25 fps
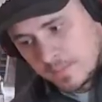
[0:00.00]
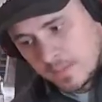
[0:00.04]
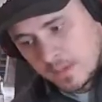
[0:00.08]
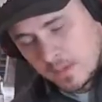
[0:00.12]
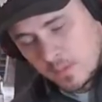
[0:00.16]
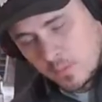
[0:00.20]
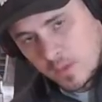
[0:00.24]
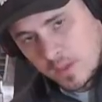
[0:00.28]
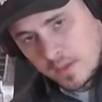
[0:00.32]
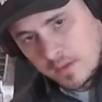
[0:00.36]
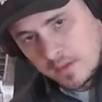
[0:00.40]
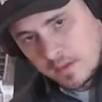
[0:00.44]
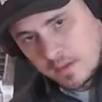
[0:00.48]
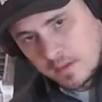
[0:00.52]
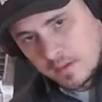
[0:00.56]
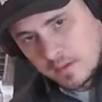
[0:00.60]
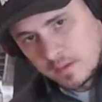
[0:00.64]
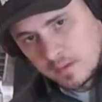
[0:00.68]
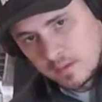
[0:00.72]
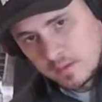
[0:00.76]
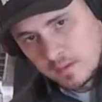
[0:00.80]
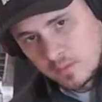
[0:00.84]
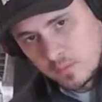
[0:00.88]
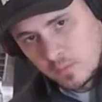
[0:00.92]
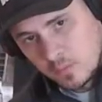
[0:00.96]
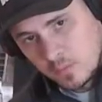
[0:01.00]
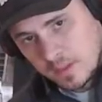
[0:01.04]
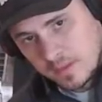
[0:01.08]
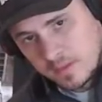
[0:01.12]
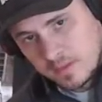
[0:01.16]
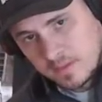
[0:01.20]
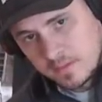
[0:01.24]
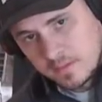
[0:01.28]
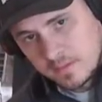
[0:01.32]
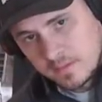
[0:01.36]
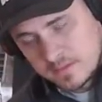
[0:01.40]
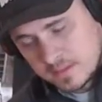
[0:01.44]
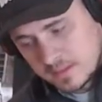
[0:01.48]
whether
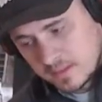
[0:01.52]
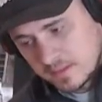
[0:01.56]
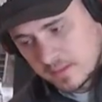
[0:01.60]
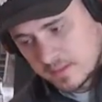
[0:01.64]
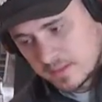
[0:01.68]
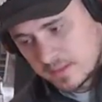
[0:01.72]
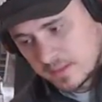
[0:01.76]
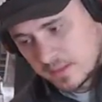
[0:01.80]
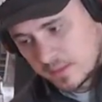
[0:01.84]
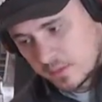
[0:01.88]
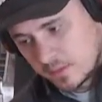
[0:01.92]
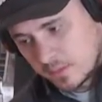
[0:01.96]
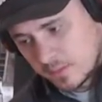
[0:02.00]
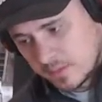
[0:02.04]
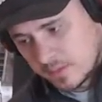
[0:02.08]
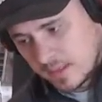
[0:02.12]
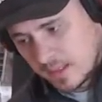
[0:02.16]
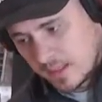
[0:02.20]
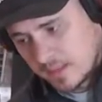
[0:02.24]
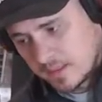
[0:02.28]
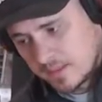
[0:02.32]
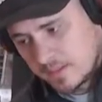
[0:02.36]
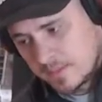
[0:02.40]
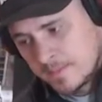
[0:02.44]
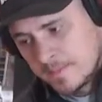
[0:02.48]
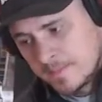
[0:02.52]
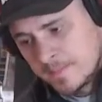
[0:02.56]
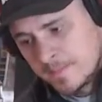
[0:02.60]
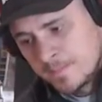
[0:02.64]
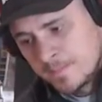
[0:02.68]
with CRCO or without it,